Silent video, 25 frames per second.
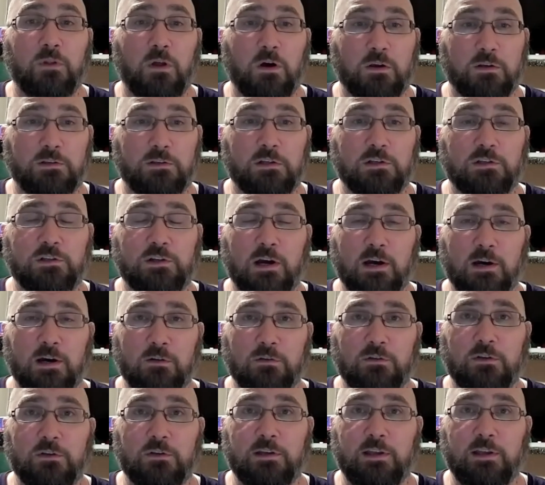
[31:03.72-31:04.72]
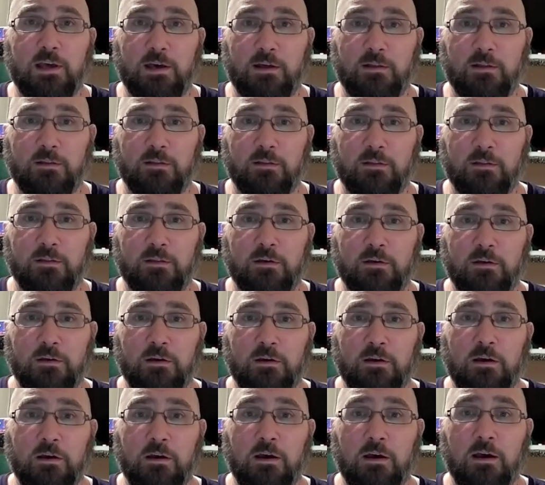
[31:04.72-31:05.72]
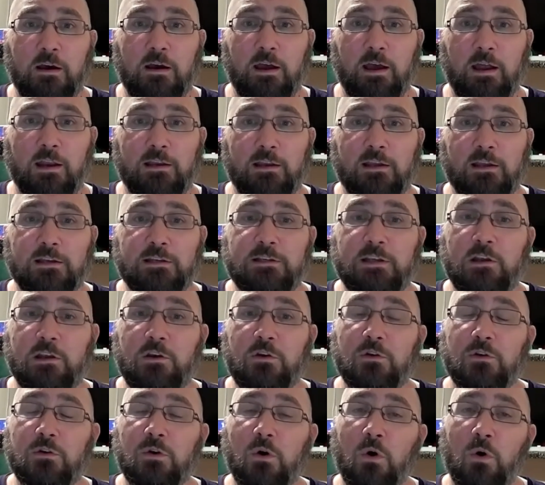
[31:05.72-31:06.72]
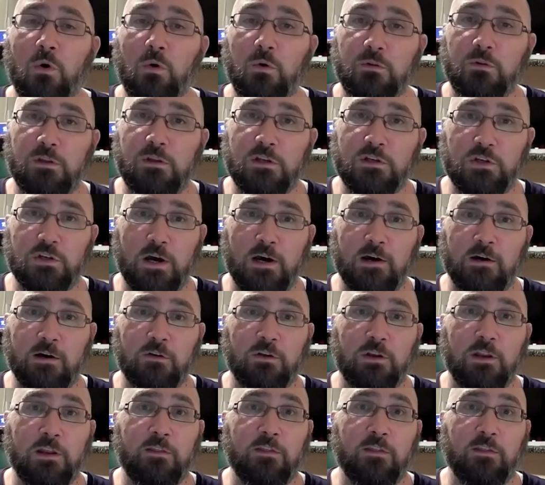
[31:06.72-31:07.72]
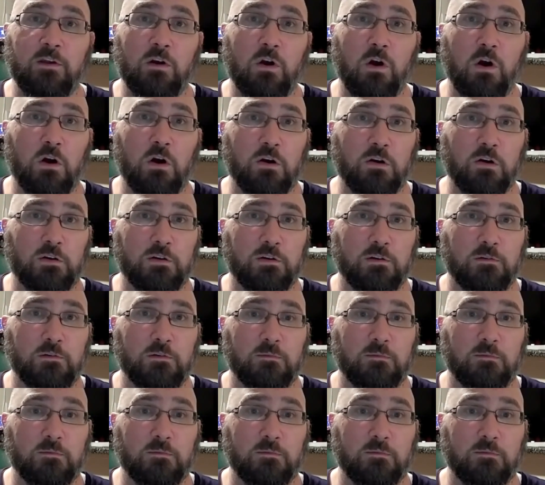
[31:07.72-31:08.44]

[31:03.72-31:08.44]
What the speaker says: lost a child to death and continue to hold the child in their heart.